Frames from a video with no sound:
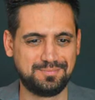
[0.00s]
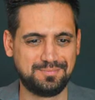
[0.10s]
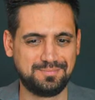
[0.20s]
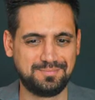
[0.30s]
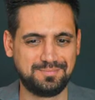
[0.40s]

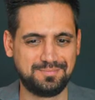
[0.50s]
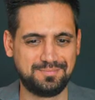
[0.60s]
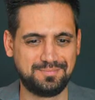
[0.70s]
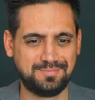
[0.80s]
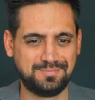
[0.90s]

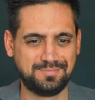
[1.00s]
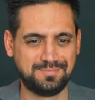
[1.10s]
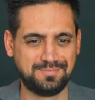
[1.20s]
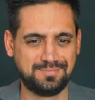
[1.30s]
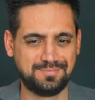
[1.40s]

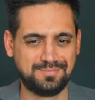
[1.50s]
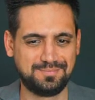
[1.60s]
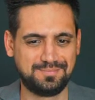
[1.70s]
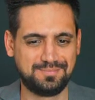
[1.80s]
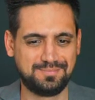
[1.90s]

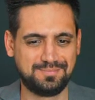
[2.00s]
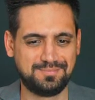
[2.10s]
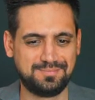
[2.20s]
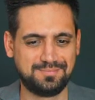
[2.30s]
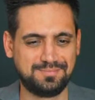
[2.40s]

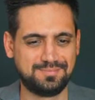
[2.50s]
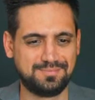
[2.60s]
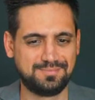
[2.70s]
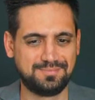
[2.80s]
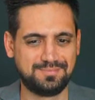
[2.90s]

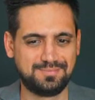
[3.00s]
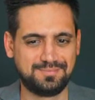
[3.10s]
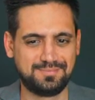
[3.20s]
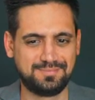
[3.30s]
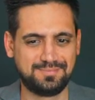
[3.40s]

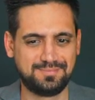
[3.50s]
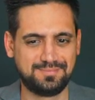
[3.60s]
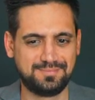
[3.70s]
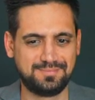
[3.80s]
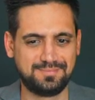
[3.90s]

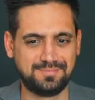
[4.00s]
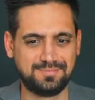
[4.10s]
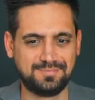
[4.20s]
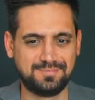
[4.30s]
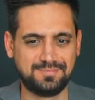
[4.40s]

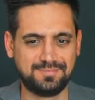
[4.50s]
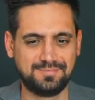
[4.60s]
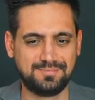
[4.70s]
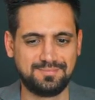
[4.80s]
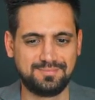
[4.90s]

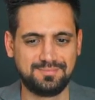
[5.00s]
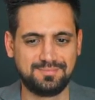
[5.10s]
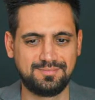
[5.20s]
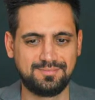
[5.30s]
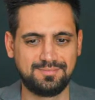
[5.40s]

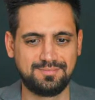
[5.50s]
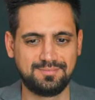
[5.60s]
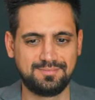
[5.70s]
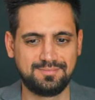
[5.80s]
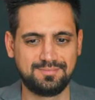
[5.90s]

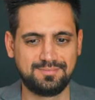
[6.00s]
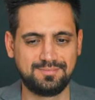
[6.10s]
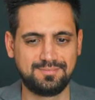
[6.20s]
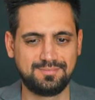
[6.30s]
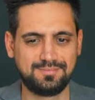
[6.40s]

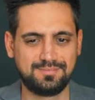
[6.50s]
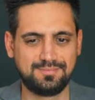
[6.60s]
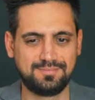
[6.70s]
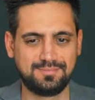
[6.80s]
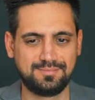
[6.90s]

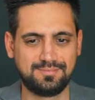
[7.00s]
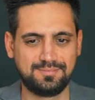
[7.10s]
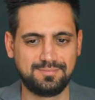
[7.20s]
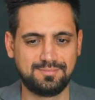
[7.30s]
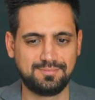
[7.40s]

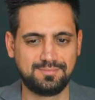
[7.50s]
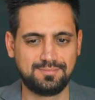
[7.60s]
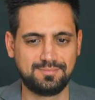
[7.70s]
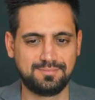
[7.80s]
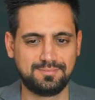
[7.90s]
The person shown says nothing.